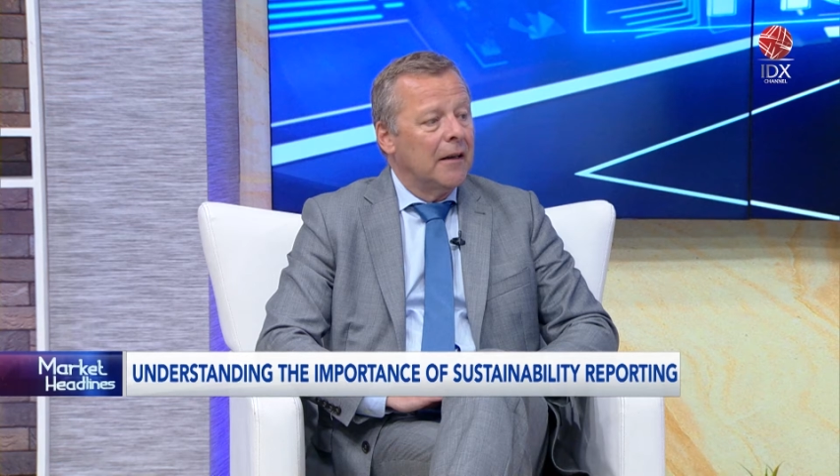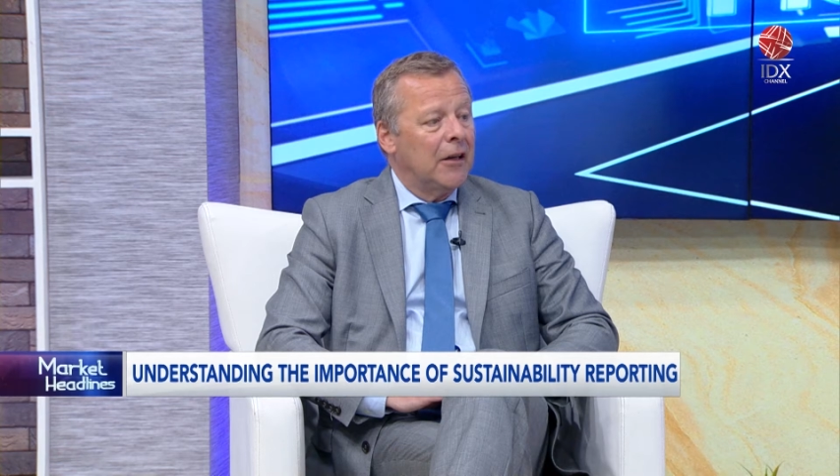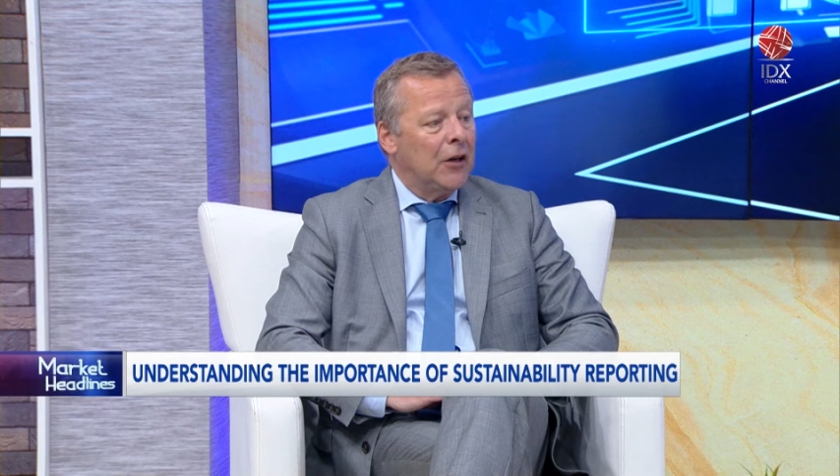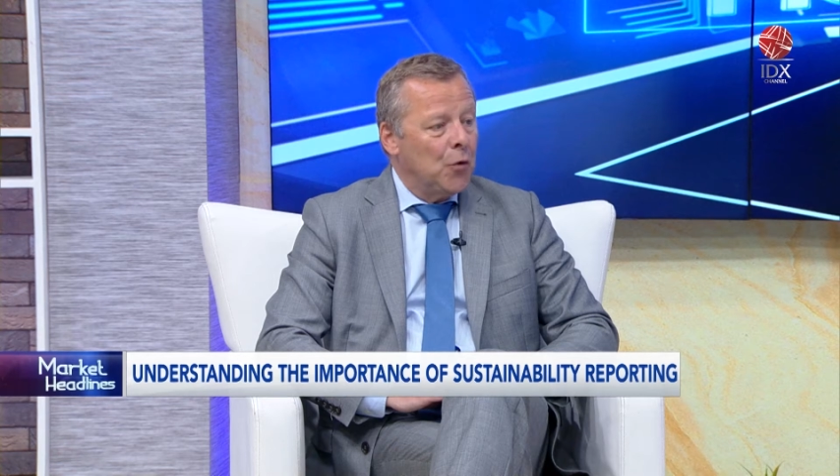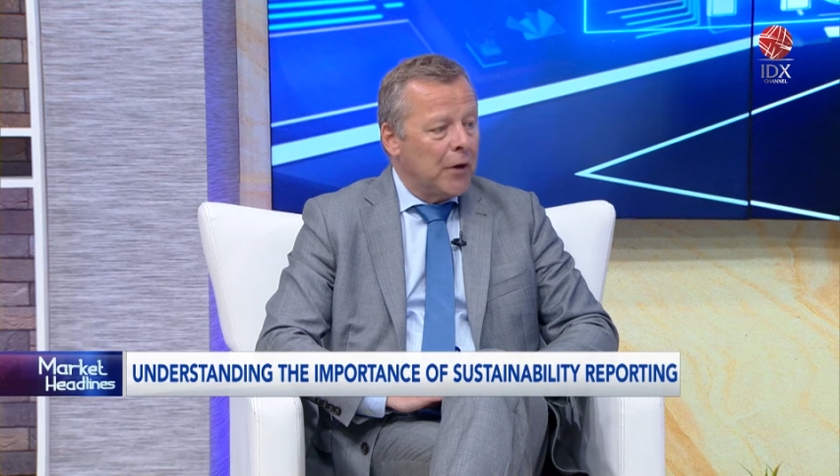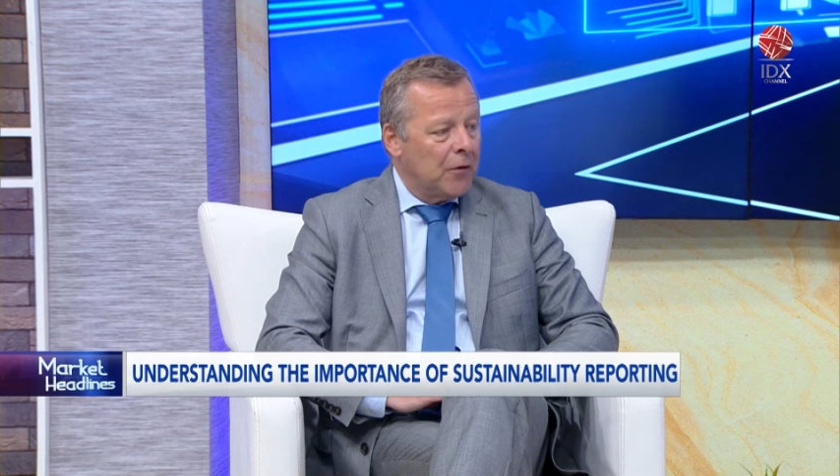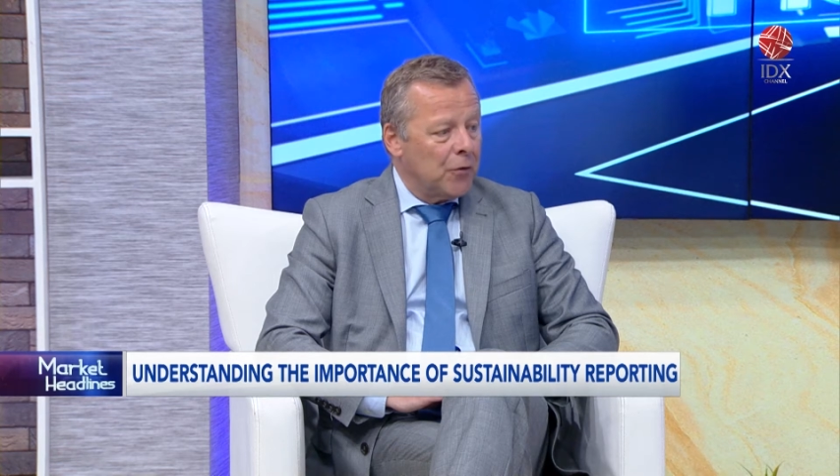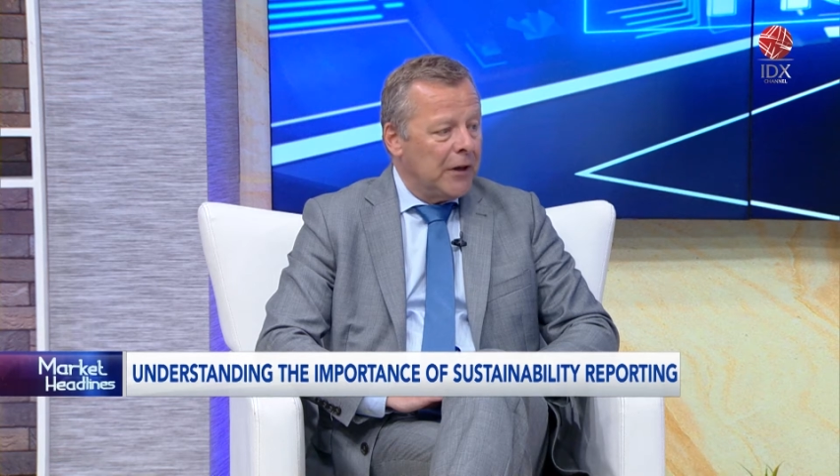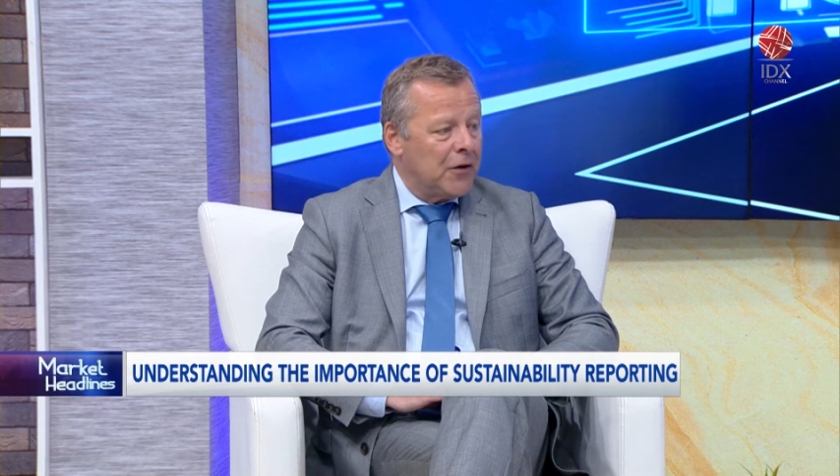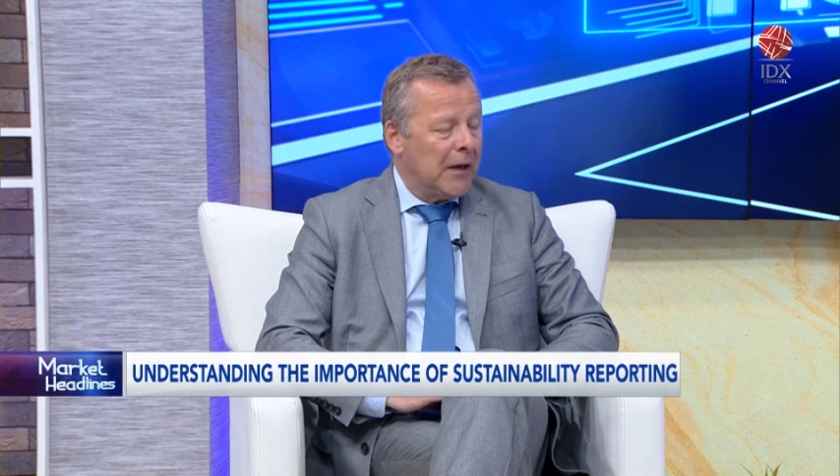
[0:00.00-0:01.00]
You can
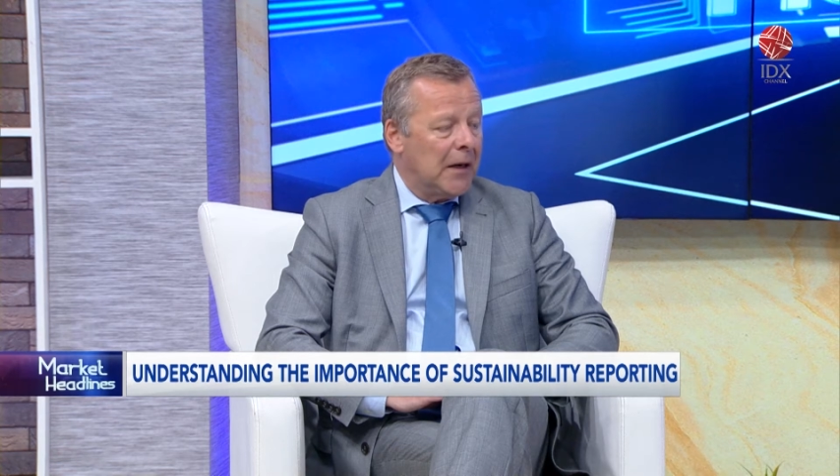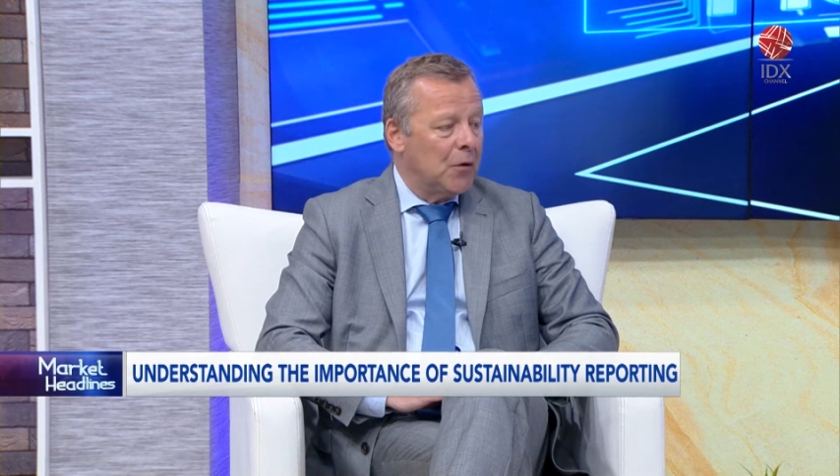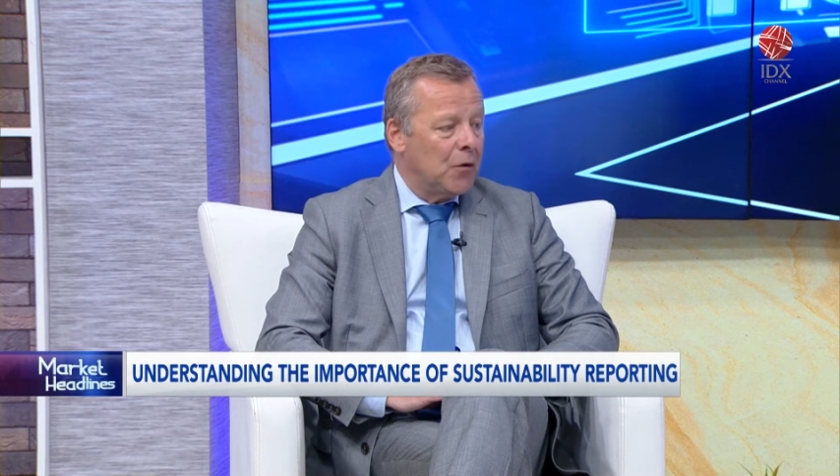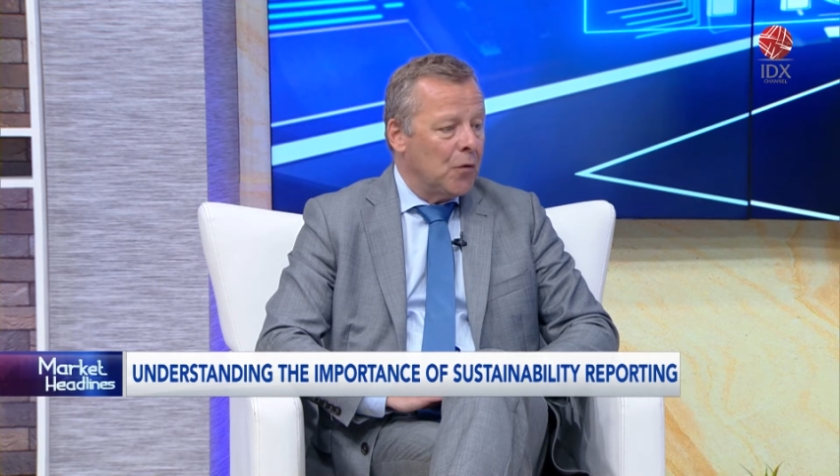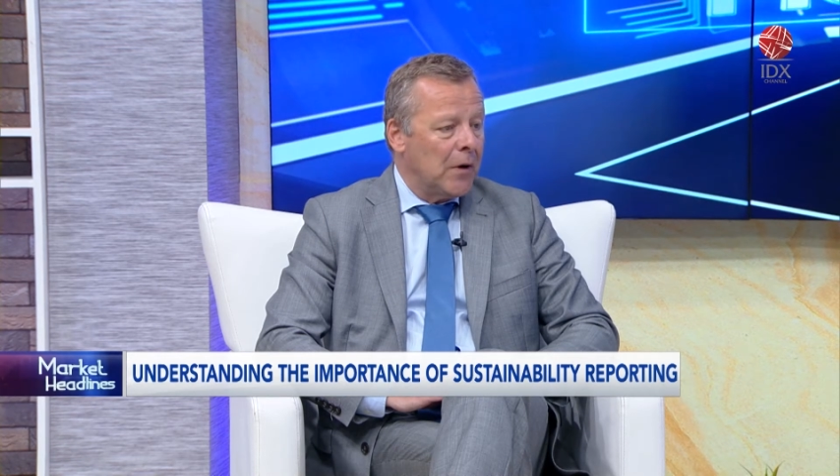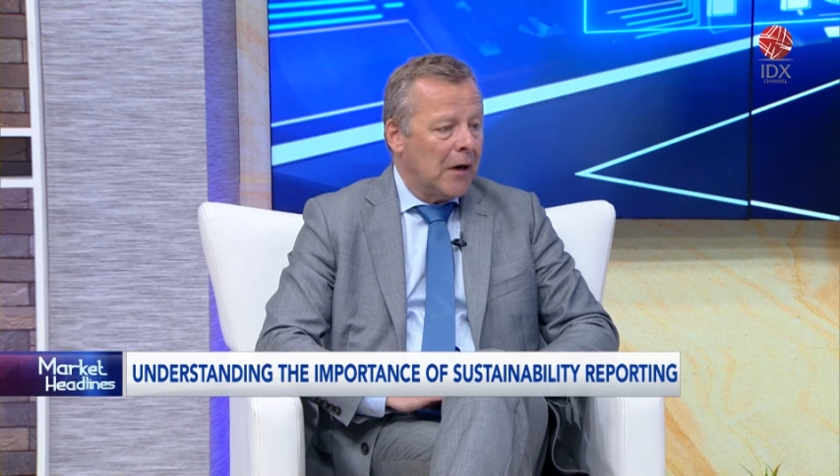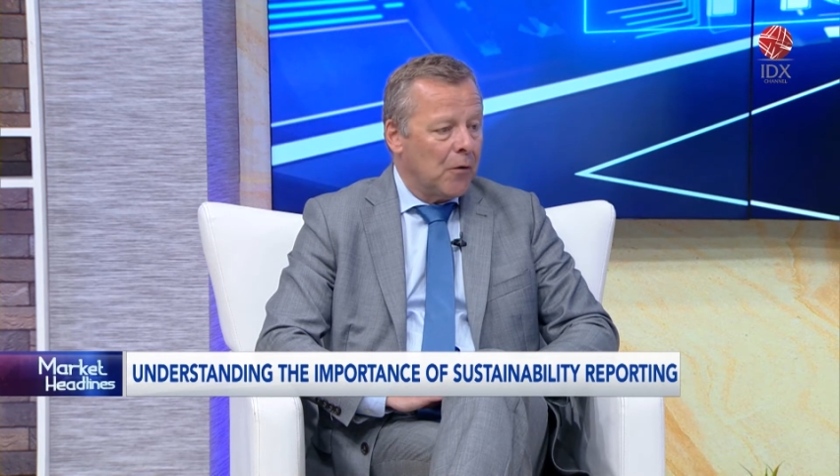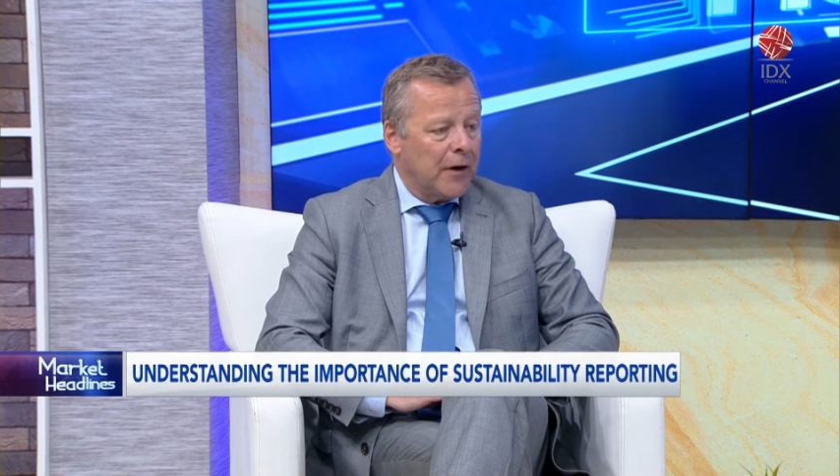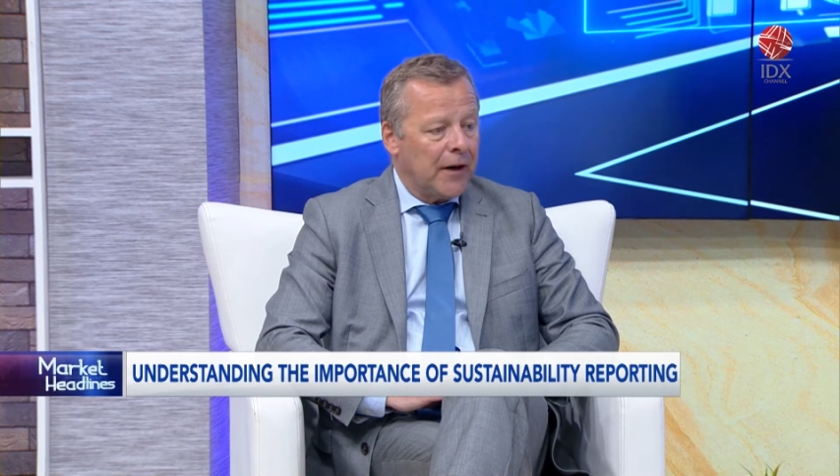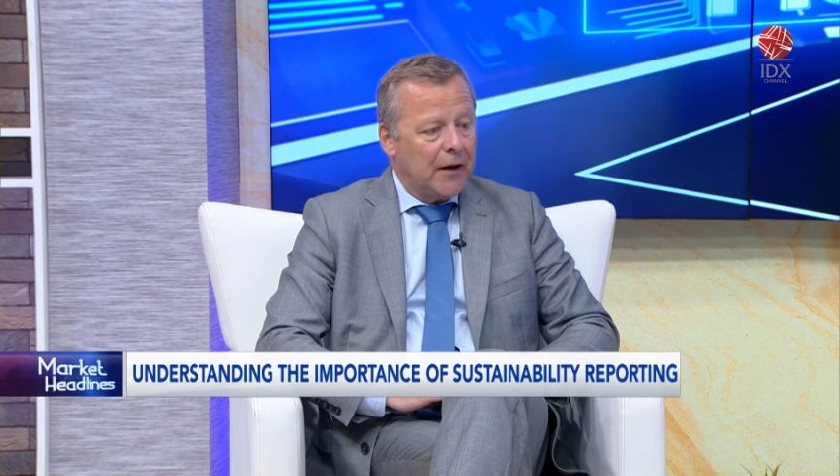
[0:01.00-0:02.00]
reach out to
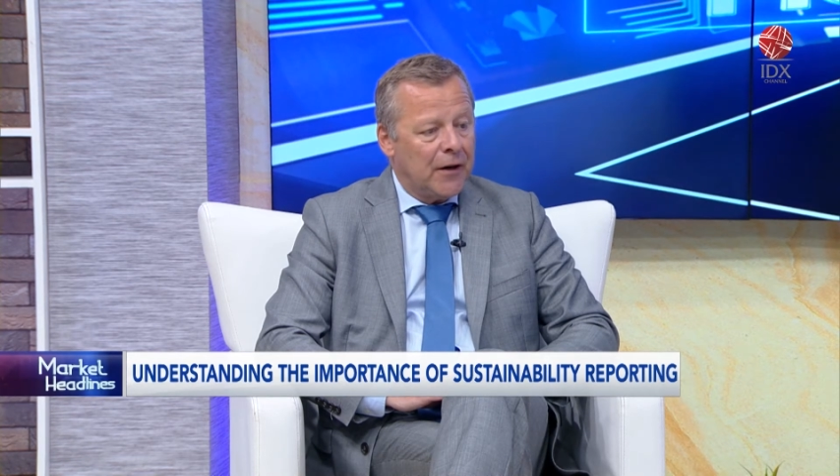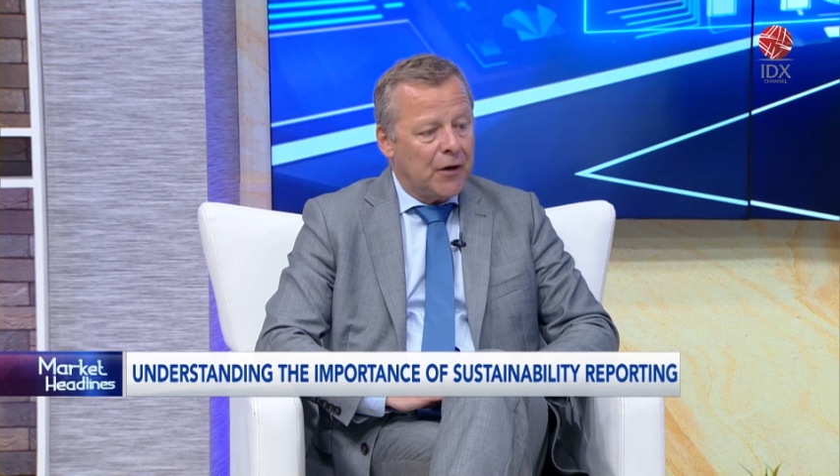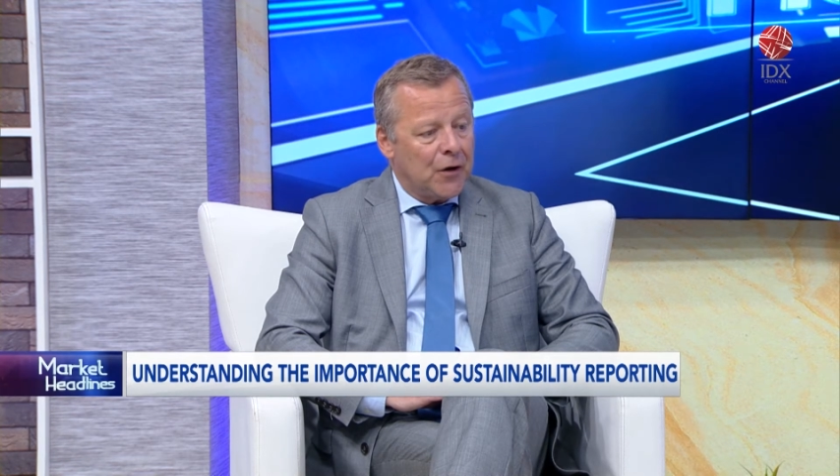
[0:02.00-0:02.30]
our